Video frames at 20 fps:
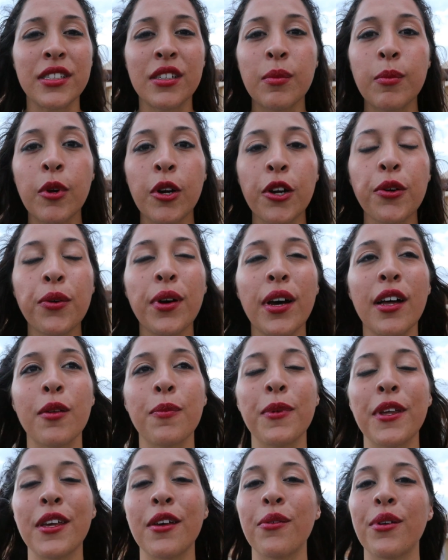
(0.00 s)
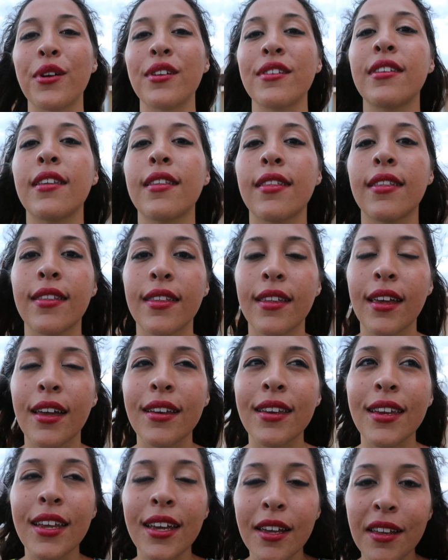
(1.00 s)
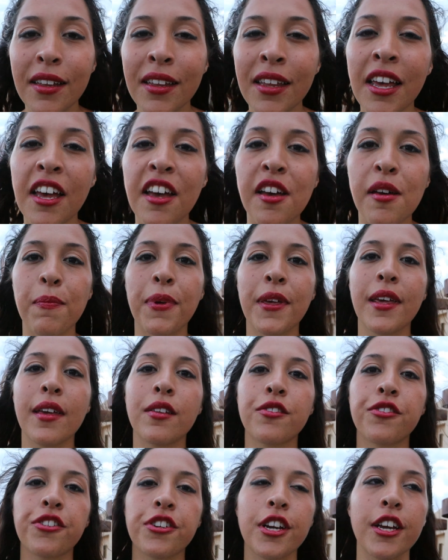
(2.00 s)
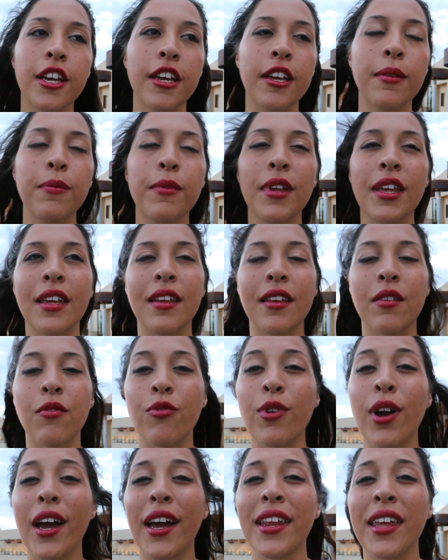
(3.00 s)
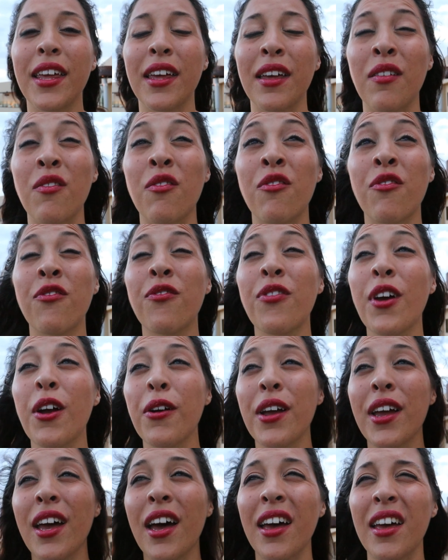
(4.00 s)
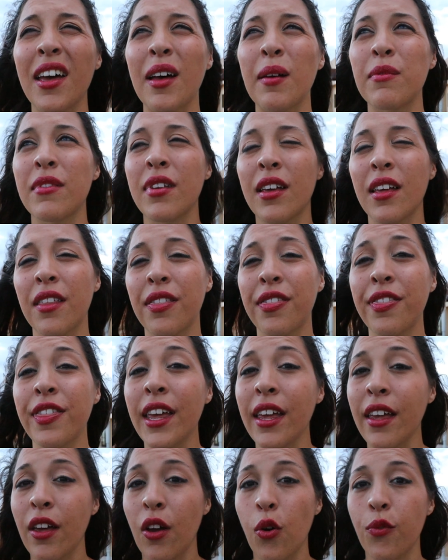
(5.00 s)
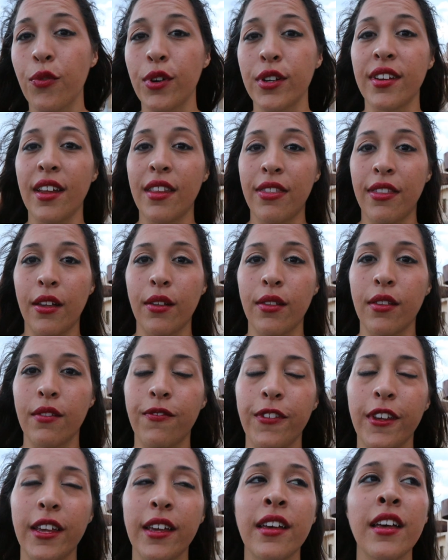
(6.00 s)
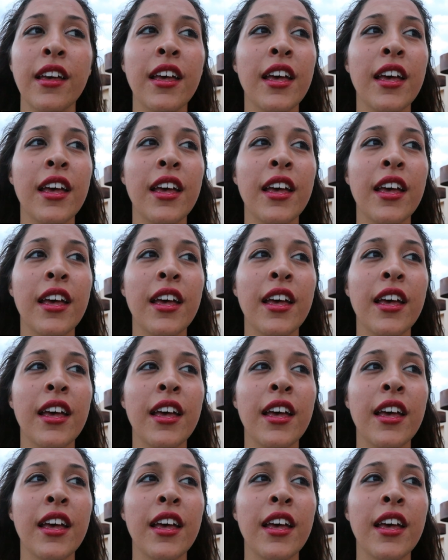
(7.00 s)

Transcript: Tomorrow I'll be going to Sandia Peak Tram and riding it very high up to I think over 10,000 feet.